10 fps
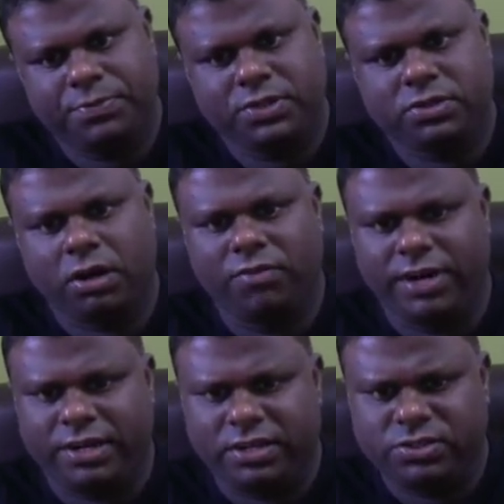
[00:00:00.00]

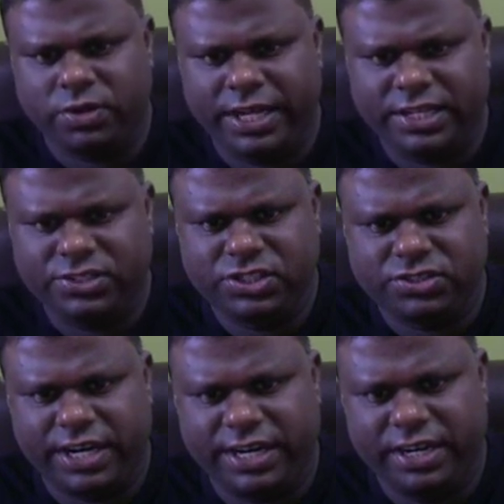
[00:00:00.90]
Solvent. So I can
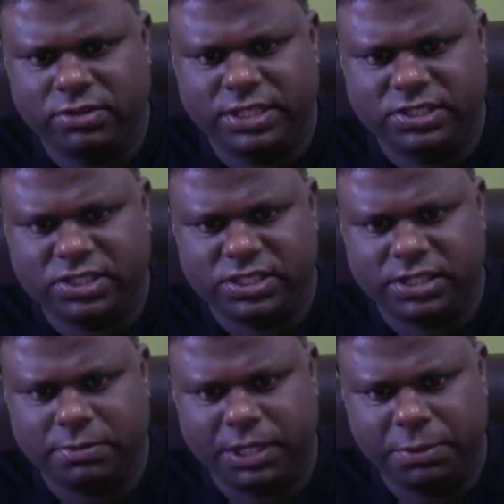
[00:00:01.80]
just write down this is
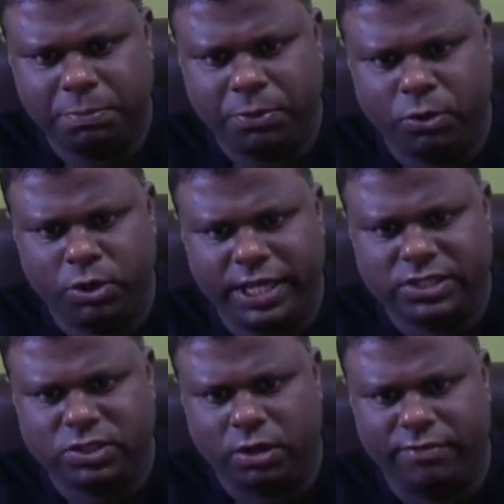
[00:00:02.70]
nothing but a
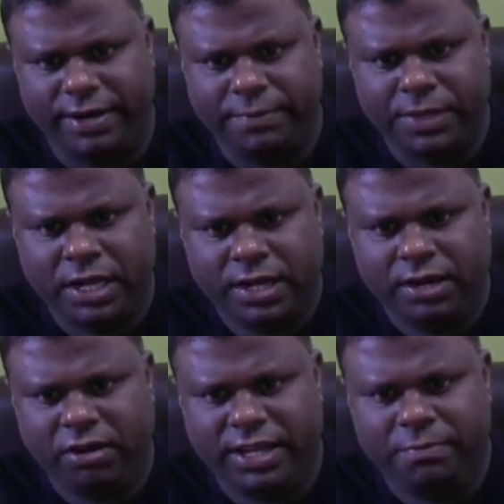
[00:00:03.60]
protic solvent.
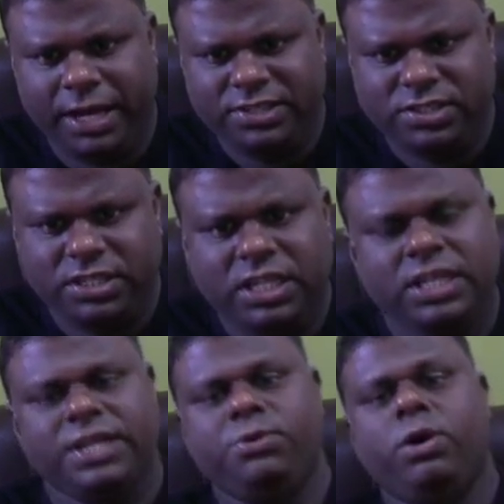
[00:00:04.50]
Now
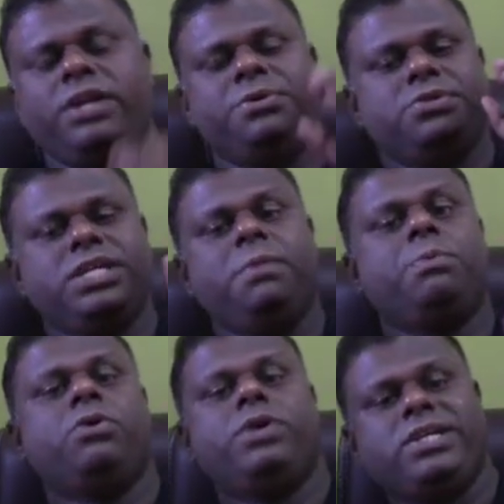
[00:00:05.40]
imagine you are using a
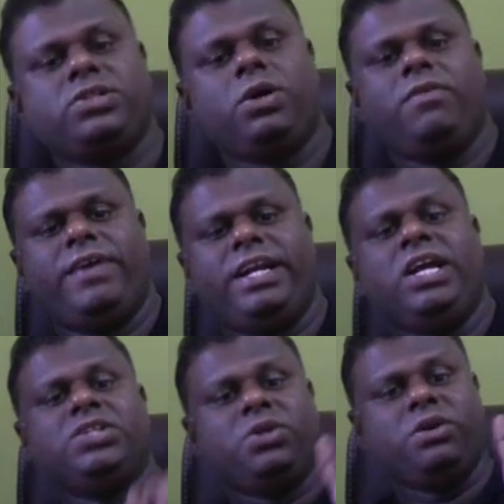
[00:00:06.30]
protic
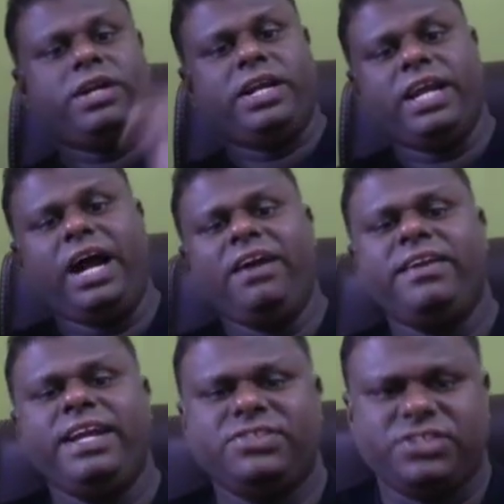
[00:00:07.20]
solvent. So Grignard
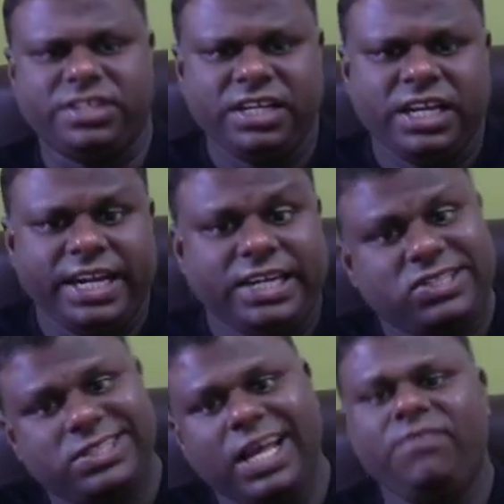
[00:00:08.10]
reagent
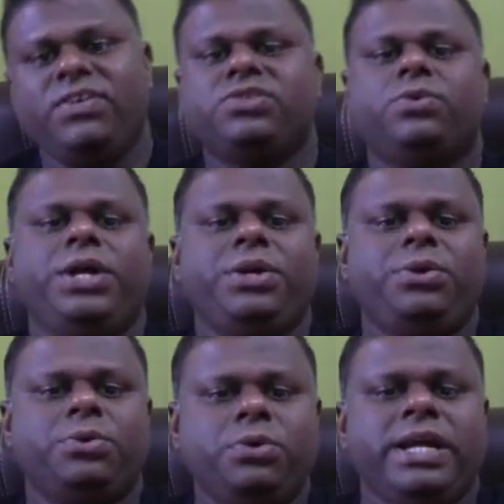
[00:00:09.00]
itself is
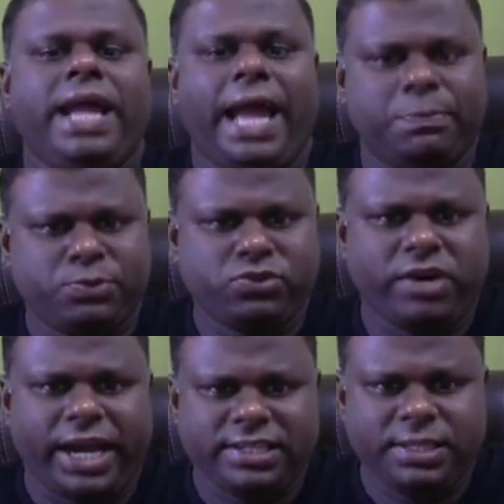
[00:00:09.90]
going to
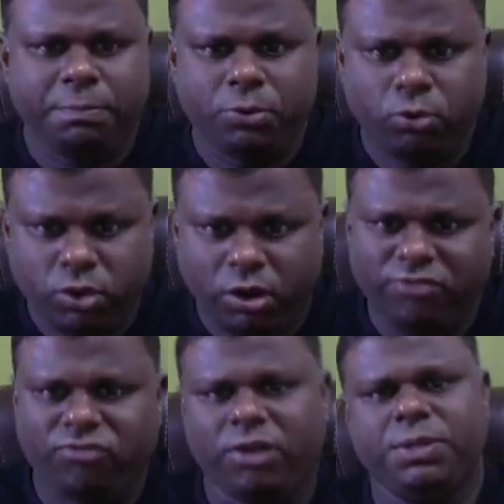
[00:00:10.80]
abstract the
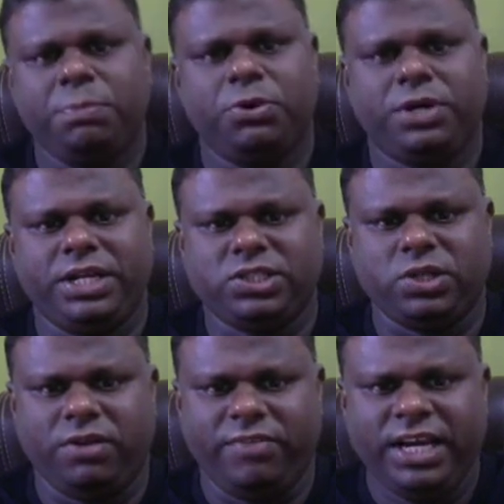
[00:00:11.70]
proton from the protic
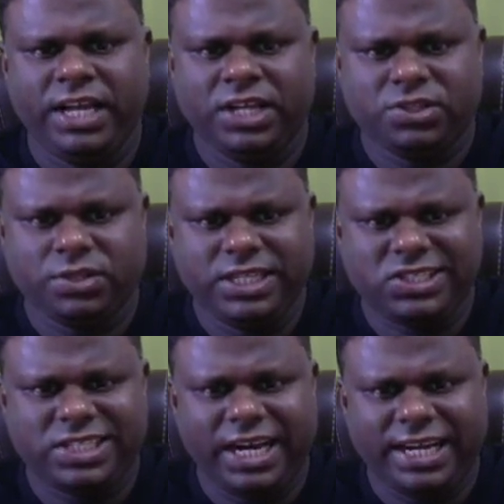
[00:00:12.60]
solvent. So
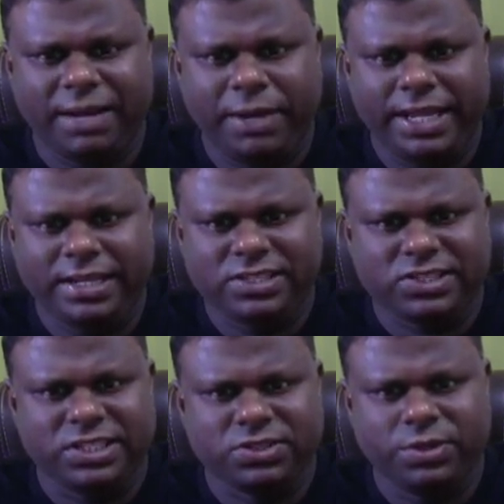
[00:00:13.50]
this delta
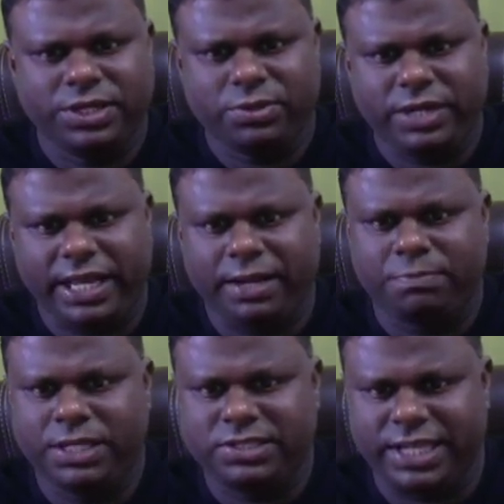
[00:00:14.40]
minus is going to take
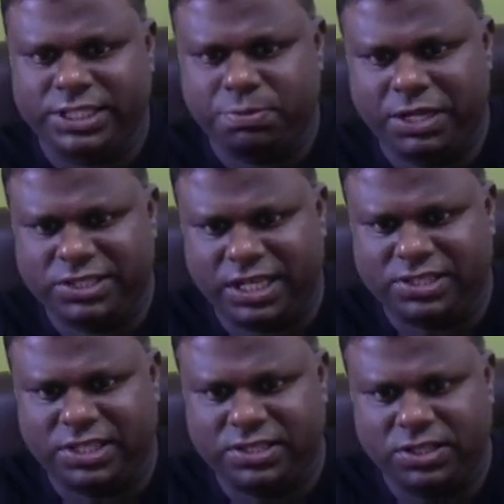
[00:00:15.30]
up this H plus,
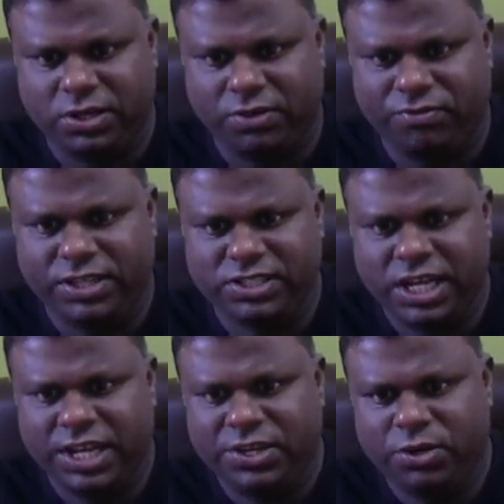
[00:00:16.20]
as a result of which
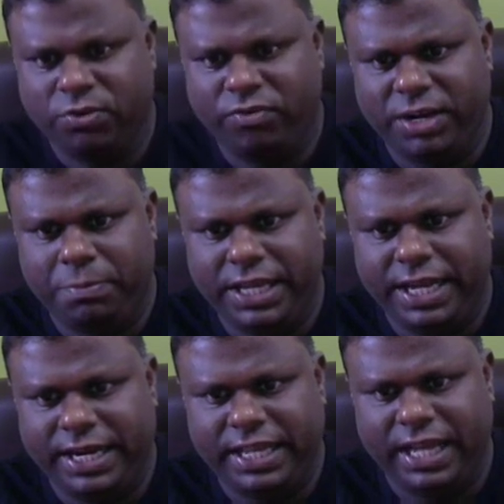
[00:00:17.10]
you will be
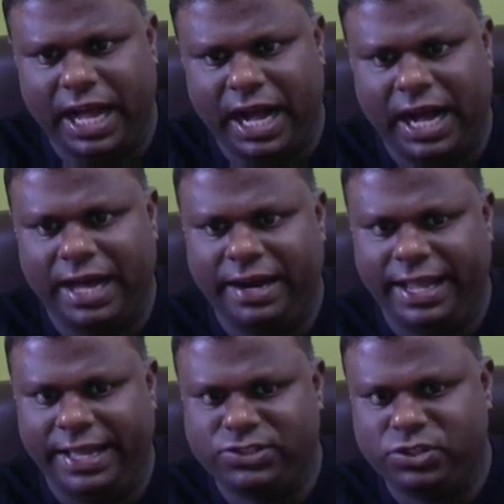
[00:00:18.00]
getting
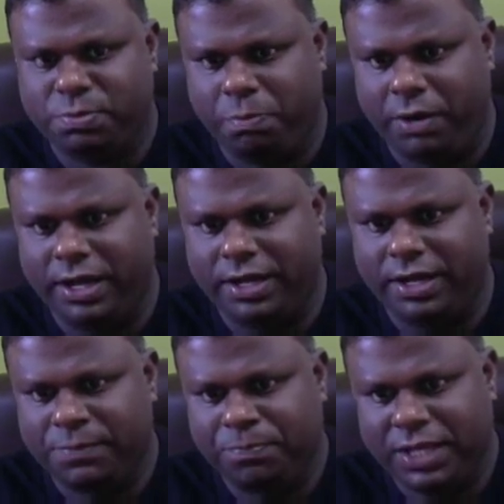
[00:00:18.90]
RH
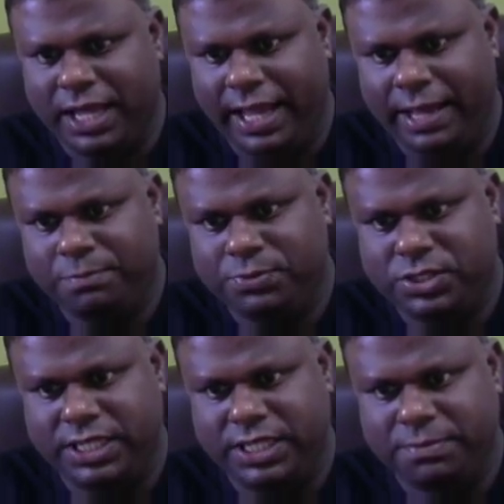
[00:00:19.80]
plus
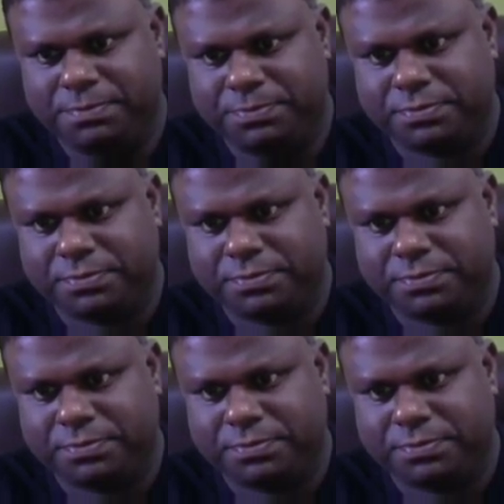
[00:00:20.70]
Mgx,